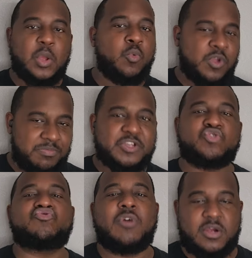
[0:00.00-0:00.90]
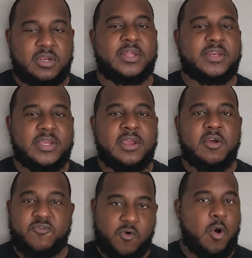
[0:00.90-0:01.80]
We've been struggling
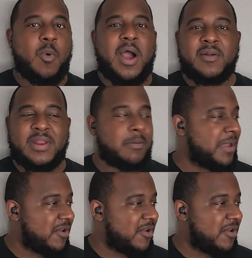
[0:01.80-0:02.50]
for a while now.